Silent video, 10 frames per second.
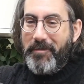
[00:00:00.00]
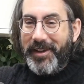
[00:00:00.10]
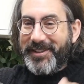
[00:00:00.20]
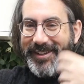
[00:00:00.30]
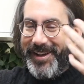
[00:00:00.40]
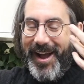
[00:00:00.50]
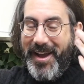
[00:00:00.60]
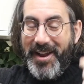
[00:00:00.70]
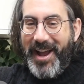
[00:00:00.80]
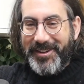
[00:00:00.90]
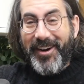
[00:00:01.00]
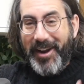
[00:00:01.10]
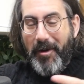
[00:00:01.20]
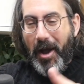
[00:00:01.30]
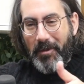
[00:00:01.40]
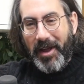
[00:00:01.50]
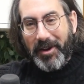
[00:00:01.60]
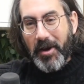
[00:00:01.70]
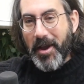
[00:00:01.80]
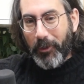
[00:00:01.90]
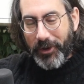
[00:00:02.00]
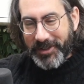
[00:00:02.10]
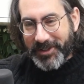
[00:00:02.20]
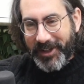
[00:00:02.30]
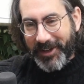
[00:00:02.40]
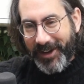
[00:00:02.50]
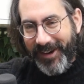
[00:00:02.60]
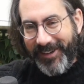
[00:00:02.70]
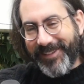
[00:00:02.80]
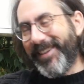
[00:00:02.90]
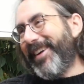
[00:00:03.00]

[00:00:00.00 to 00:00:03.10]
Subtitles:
I'm listening. I don't. I'm like, where's this gonna go?